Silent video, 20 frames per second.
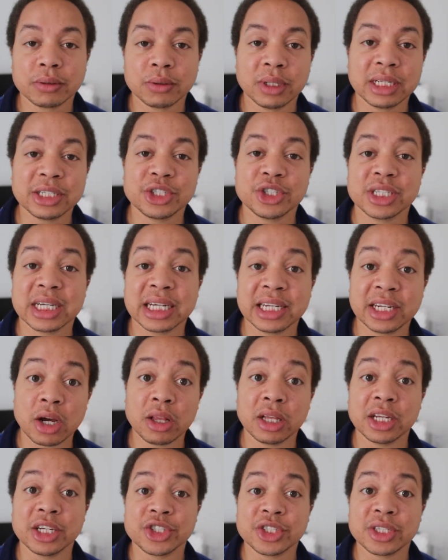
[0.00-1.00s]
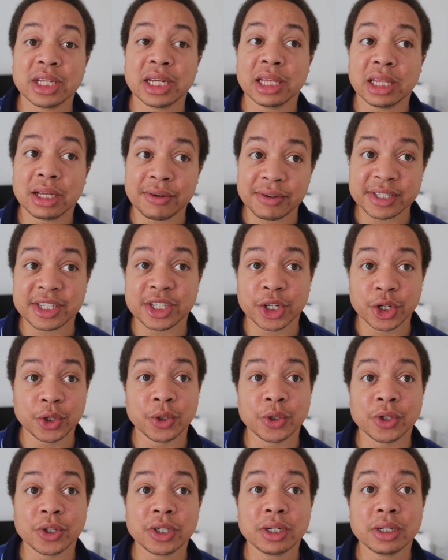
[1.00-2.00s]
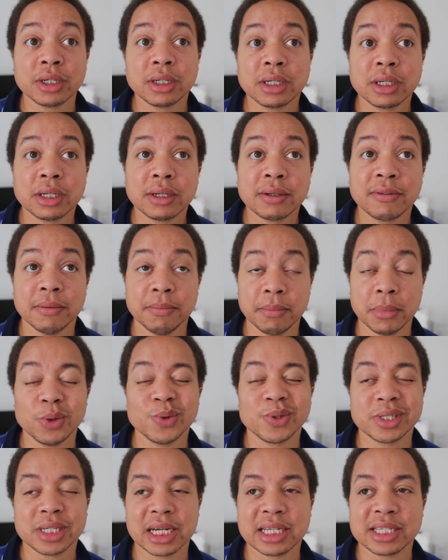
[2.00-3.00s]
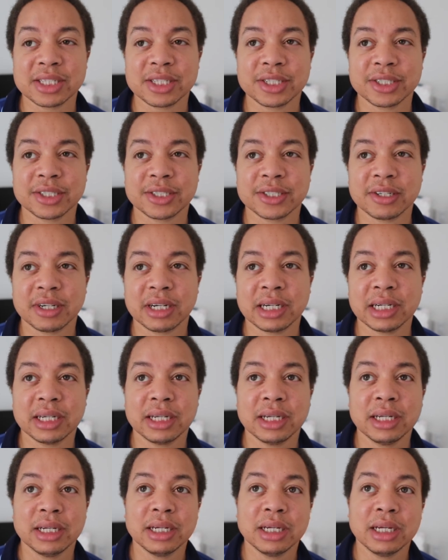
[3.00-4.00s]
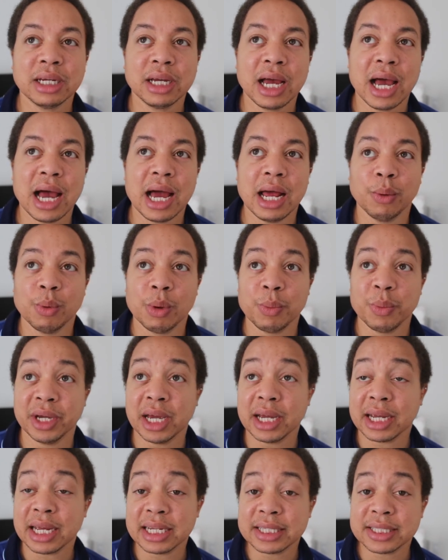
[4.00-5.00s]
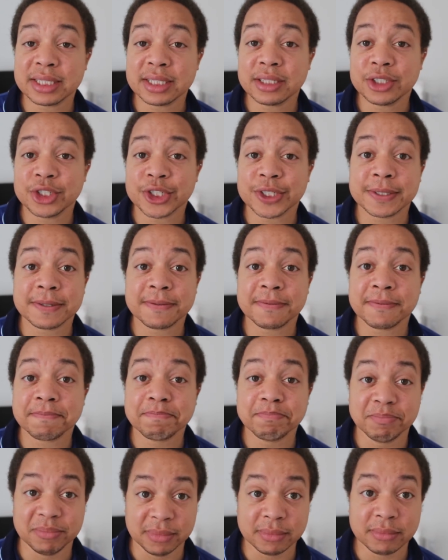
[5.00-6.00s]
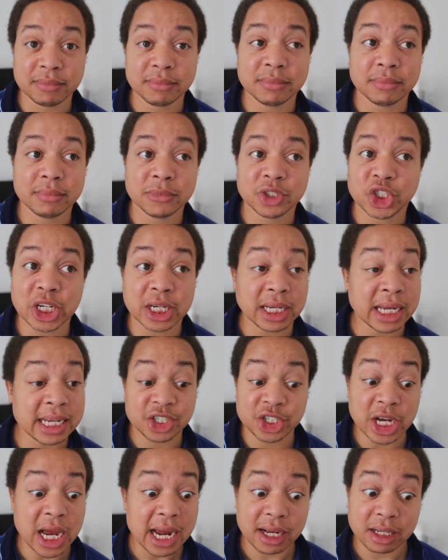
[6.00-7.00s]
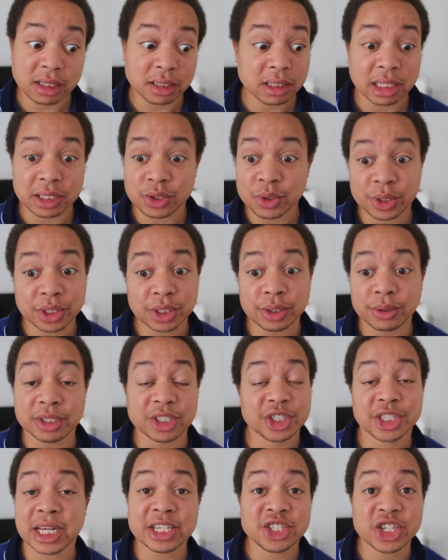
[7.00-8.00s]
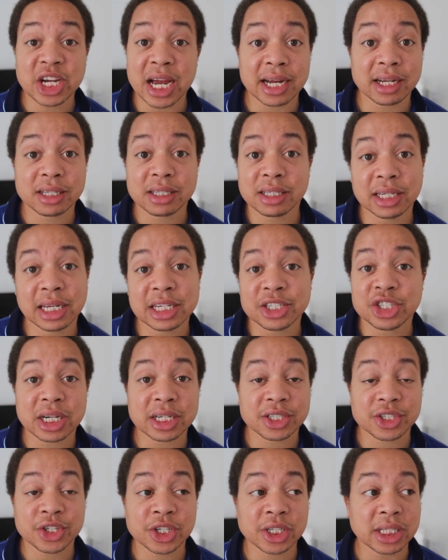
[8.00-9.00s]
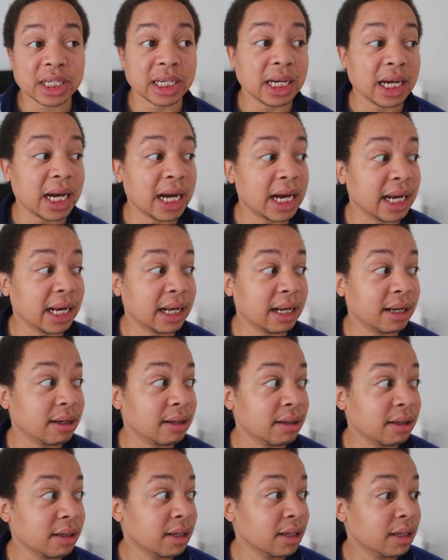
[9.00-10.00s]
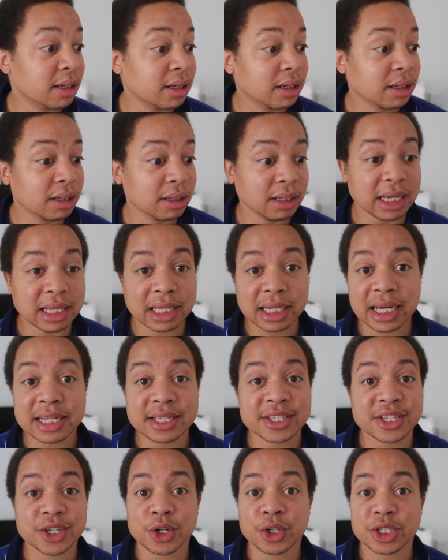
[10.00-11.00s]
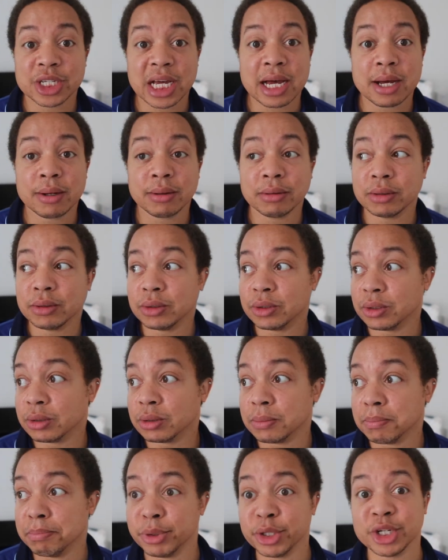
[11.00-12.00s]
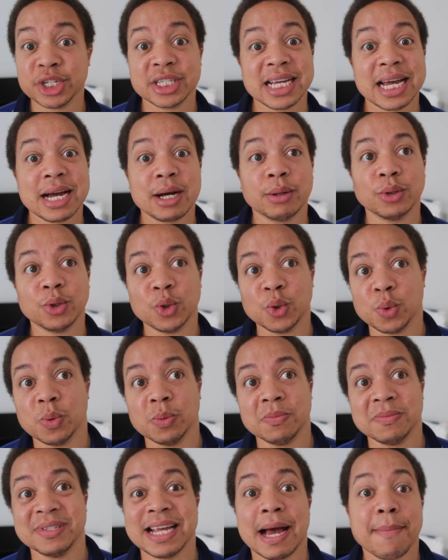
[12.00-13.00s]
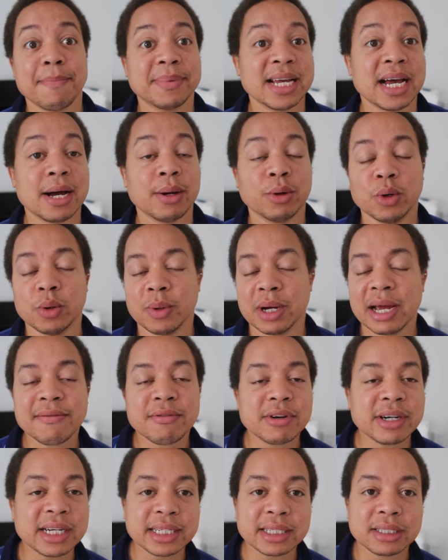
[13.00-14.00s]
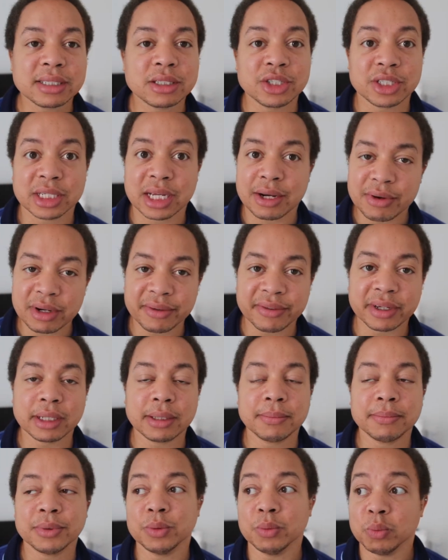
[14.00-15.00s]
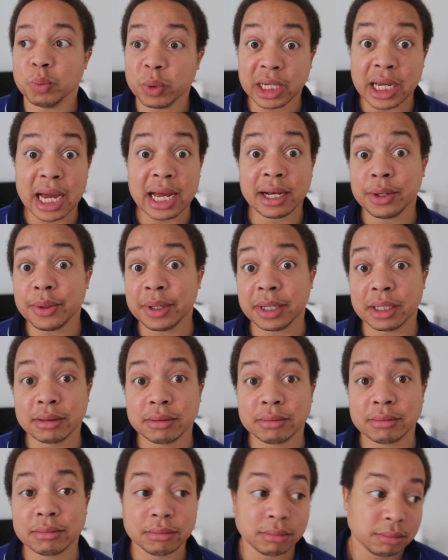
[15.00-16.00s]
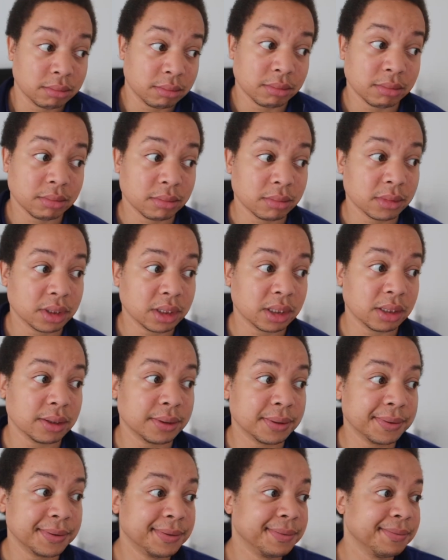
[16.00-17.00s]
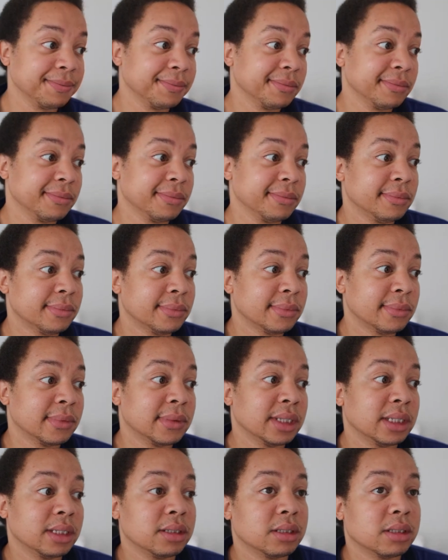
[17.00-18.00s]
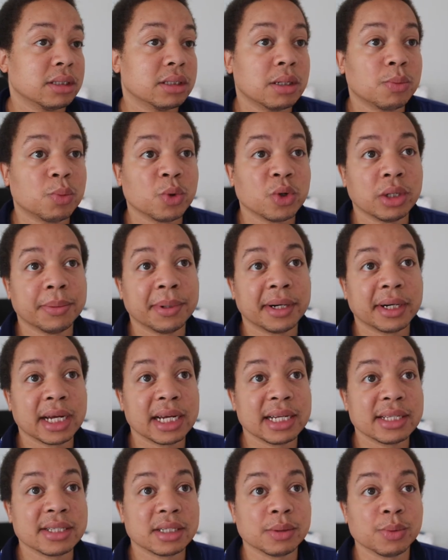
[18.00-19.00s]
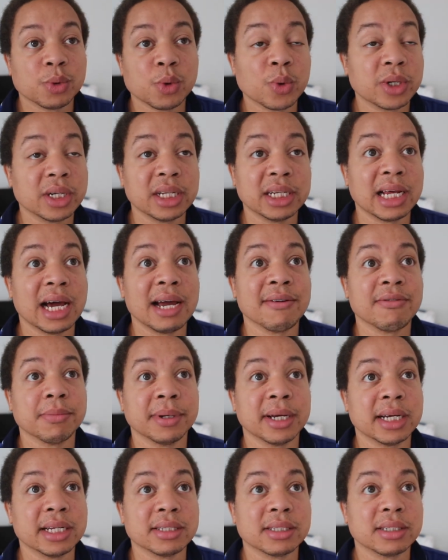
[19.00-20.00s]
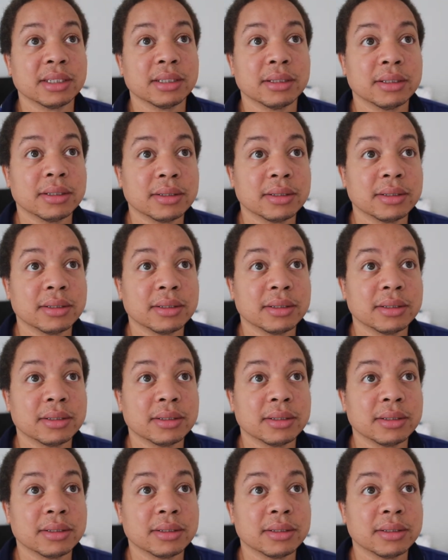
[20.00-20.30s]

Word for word: Let's just acknowledge that there is a cure for most cancers, alright? And when we get cancer, just check, checked. That's all you do, just get checked and get checked early and get the cancer cut out or burnt out or zapped out or whatever it is, just get rid of it. But we can do it. So just stop worrying about cancer. We're all gonna die from cancer.